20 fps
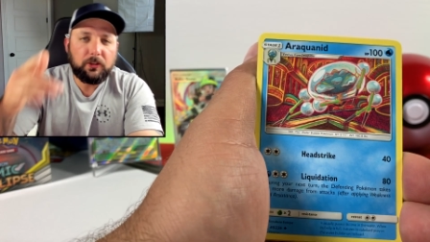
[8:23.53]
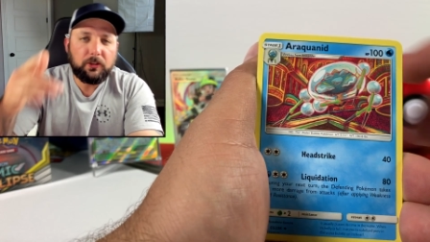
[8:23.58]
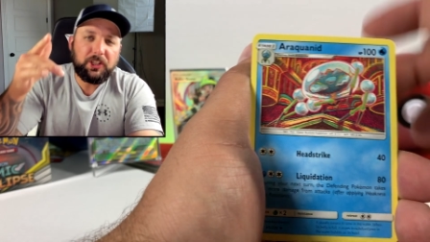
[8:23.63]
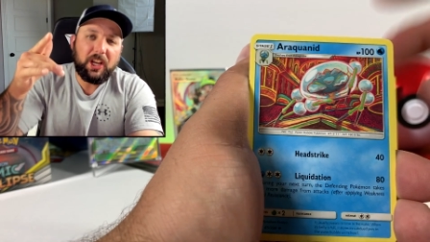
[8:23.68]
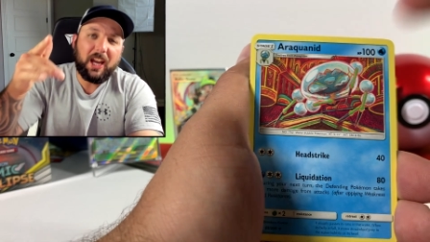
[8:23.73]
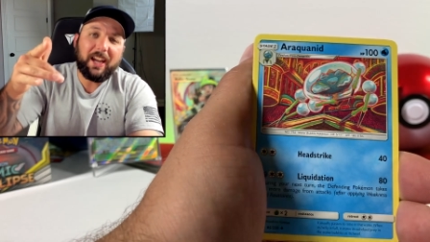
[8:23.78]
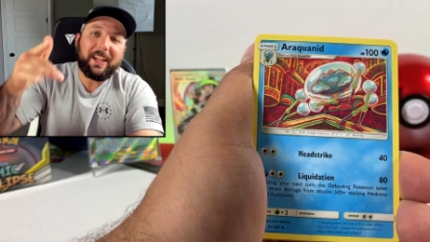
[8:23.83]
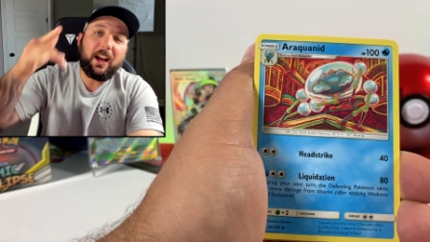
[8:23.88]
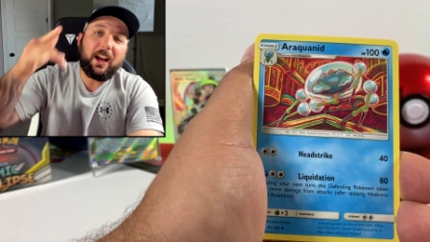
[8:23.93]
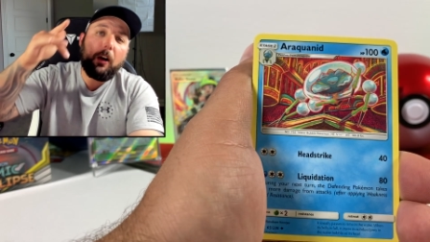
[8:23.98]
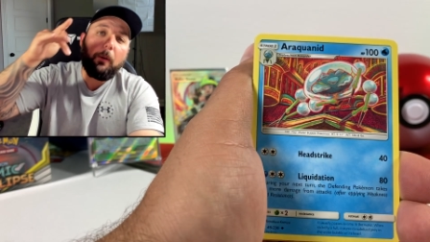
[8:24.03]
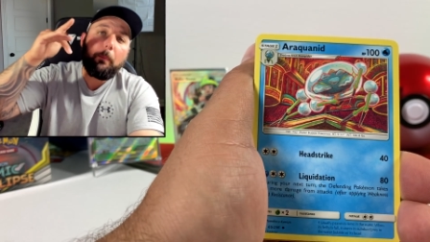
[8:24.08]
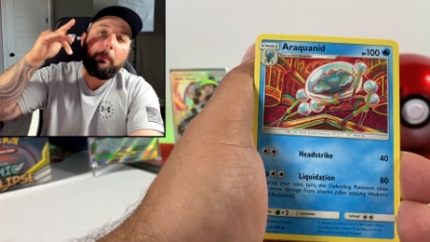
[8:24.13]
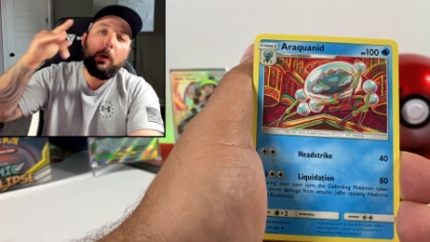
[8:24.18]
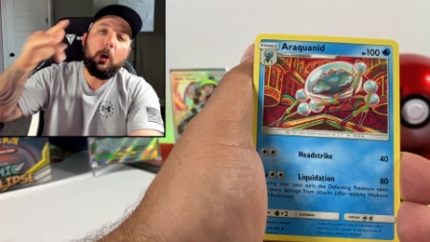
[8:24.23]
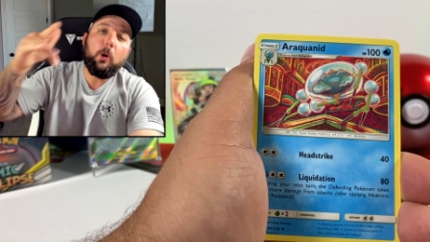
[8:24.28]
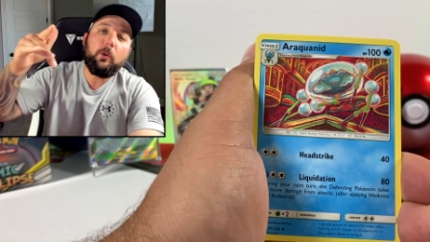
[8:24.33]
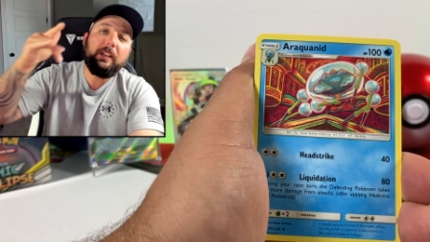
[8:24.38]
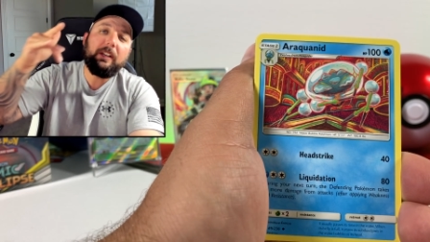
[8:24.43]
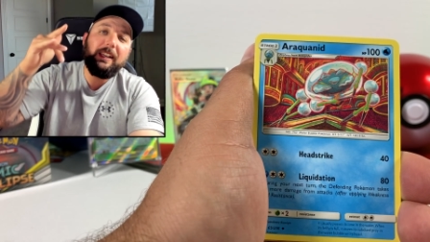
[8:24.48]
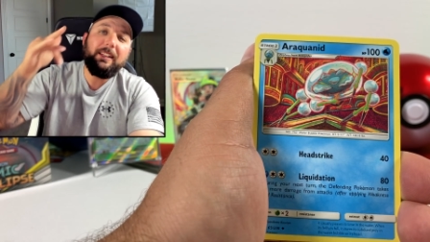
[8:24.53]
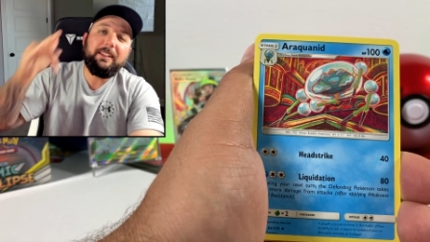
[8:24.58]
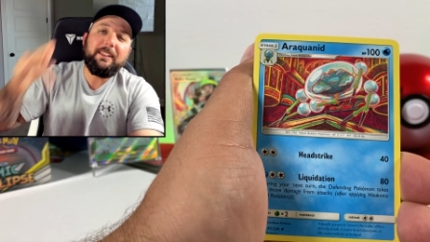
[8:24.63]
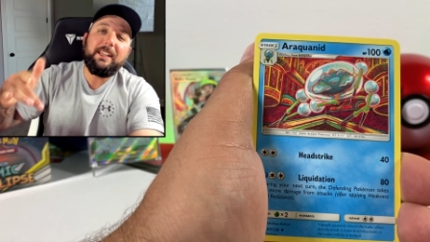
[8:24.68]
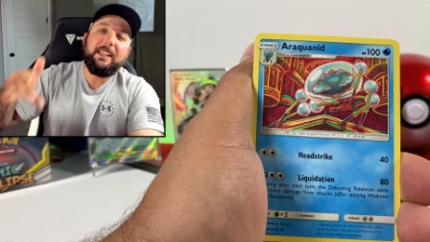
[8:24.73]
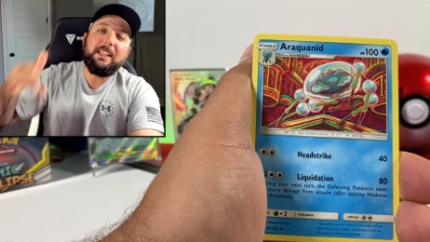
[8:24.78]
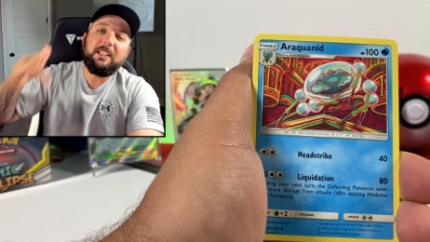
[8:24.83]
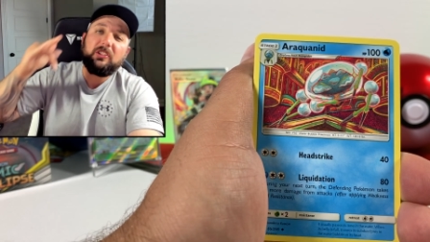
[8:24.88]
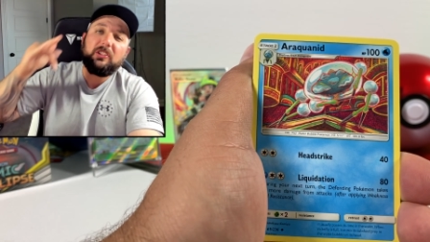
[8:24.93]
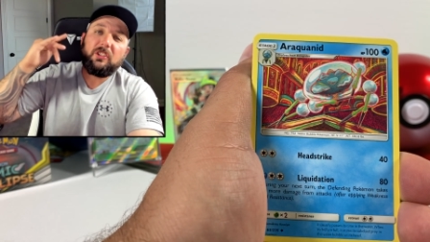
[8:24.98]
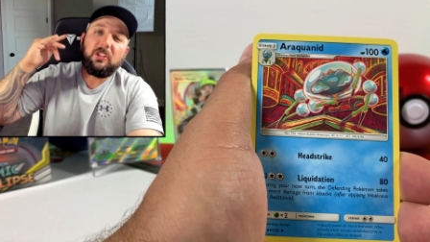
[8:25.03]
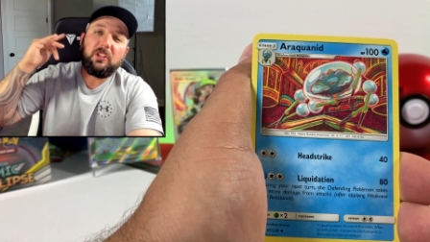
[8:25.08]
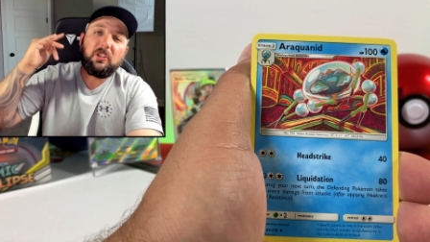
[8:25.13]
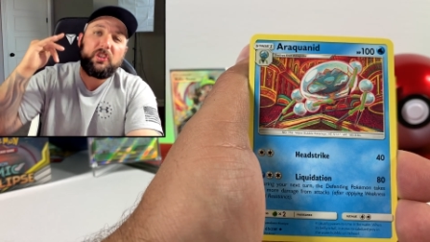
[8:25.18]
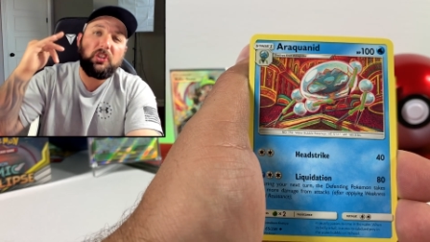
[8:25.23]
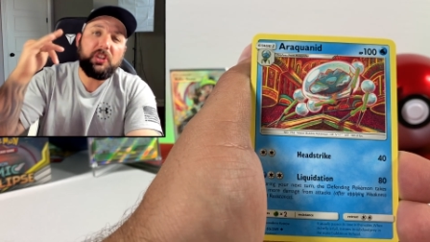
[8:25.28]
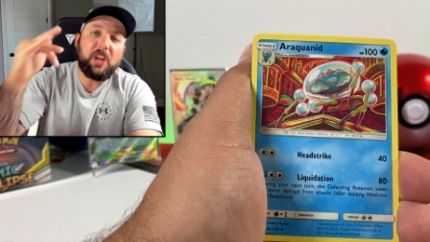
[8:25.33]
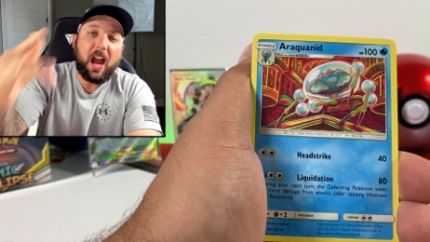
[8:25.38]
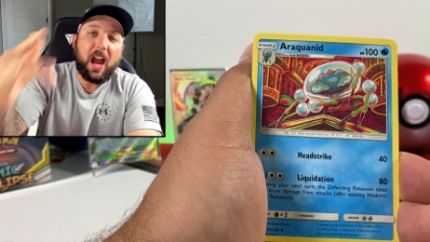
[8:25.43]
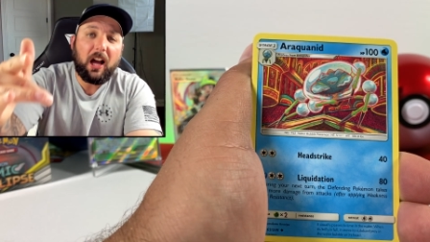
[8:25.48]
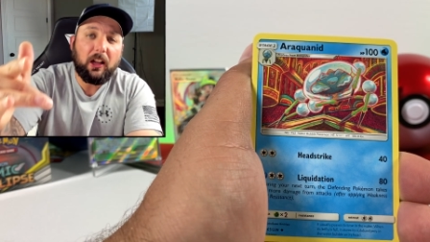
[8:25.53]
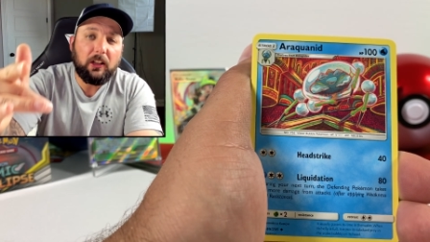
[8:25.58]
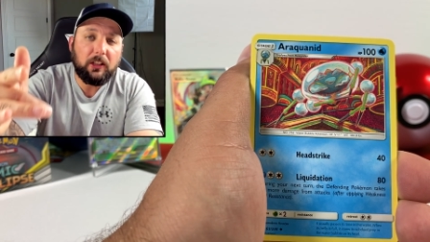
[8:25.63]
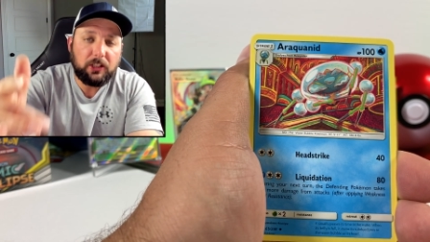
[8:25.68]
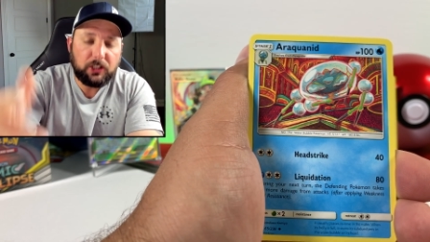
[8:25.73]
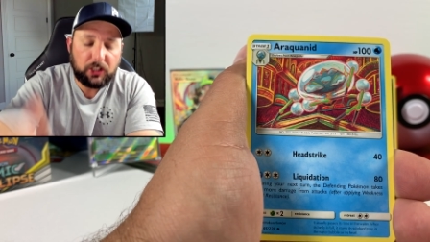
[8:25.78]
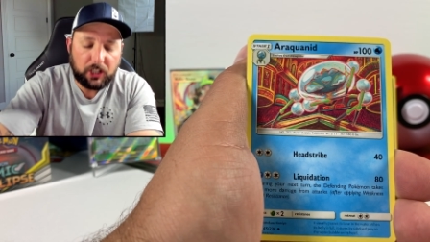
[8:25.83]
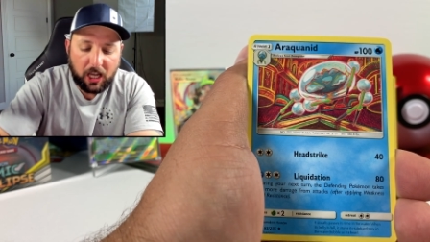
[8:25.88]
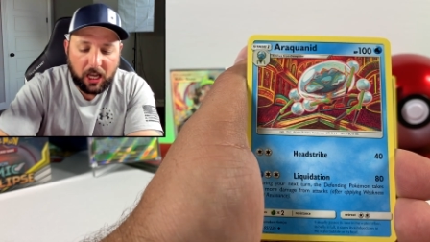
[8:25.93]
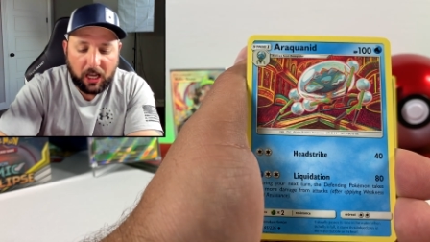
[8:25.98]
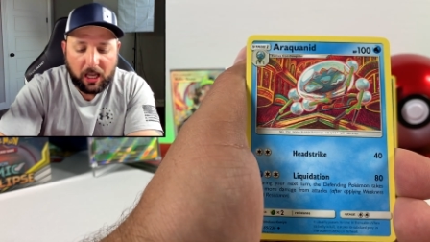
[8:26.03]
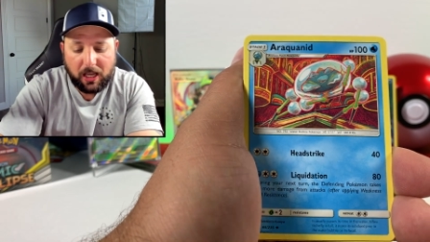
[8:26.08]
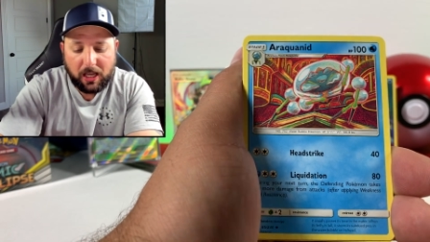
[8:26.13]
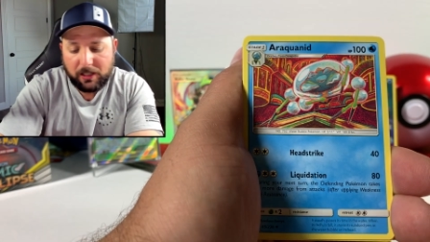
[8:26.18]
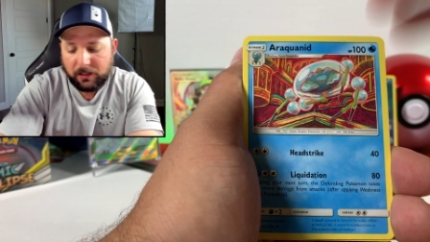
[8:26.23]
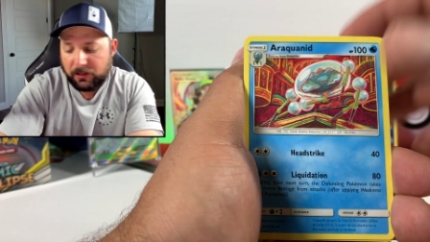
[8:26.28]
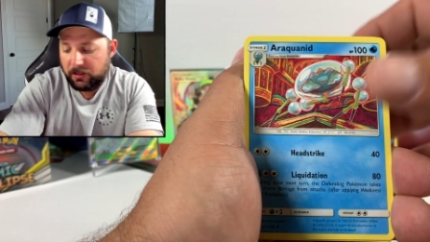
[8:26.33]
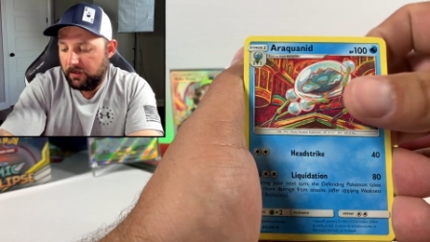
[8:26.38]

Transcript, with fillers: Check out PokeDeke's The Challenge, guys,